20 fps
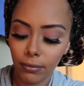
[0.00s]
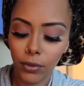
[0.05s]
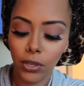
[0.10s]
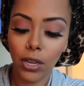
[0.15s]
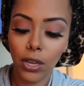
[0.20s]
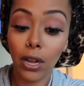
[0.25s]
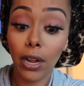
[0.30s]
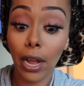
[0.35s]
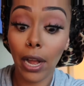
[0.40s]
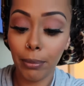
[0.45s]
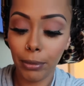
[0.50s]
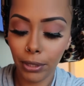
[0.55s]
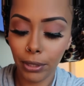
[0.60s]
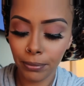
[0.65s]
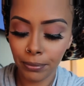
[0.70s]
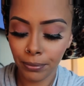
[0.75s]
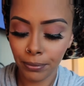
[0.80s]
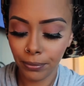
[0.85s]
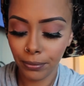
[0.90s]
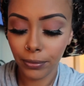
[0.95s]
y'all got me.
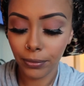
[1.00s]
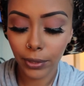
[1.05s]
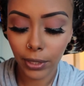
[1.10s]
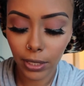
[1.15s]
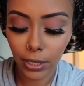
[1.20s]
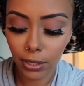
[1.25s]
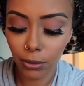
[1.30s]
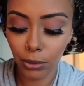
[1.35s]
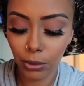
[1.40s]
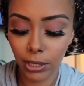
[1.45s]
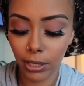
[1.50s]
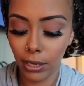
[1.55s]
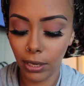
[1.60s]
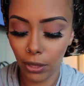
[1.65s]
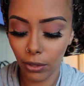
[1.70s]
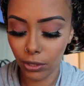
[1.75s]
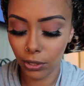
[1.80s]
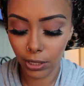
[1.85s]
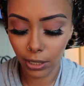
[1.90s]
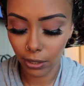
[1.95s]
Cause it was
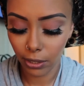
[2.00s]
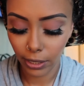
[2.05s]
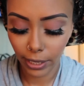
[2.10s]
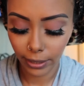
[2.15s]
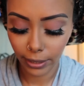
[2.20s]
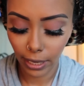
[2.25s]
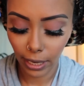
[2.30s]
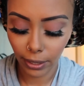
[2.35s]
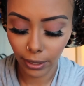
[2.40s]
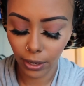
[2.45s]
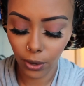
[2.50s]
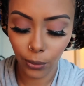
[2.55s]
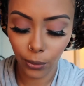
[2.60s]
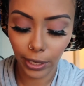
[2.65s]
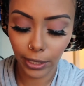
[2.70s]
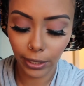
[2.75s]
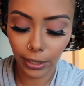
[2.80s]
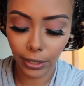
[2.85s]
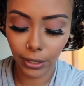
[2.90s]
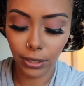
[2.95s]
another sale like that like a
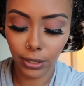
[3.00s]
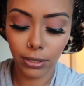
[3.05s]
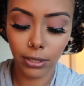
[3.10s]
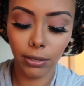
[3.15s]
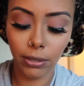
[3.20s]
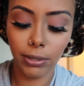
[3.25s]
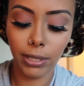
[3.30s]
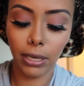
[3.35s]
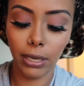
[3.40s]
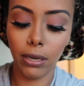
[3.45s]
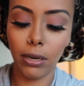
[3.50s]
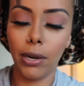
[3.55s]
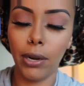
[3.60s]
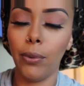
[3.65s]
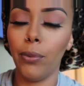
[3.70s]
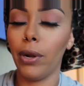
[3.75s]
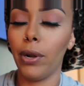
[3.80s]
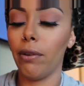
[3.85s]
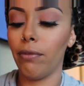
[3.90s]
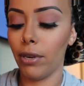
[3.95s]
week later. So I was like, all right,
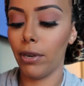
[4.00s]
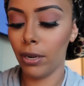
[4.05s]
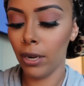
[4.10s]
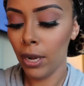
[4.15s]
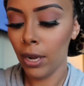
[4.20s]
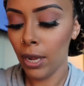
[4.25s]
whatever.